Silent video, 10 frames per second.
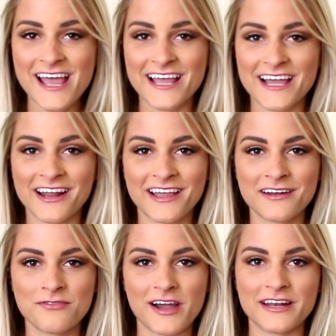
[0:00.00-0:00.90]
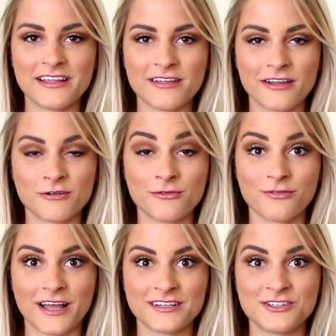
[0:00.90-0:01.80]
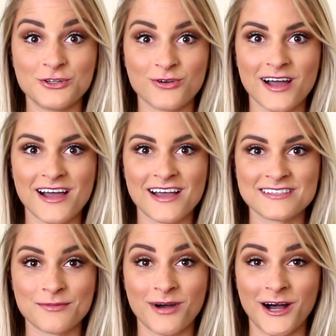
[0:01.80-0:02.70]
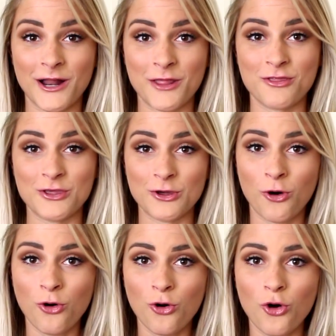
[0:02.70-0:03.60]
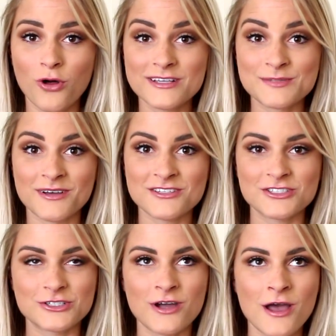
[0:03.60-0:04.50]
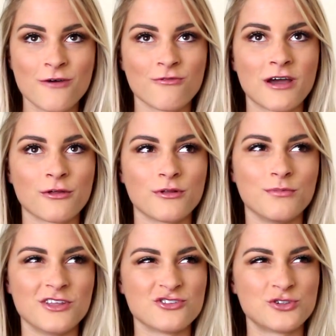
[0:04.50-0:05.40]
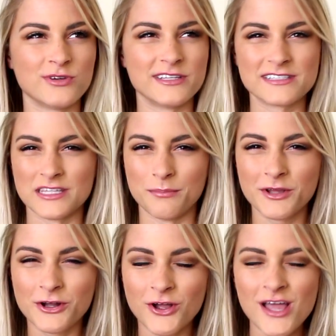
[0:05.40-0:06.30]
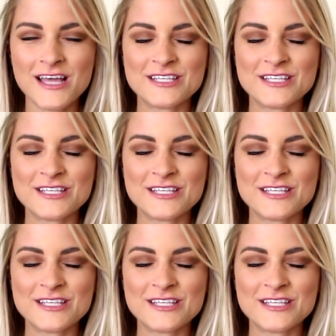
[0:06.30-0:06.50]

and I can finally reflect to you guys upon the whole semester rather than me just doing this in the middle.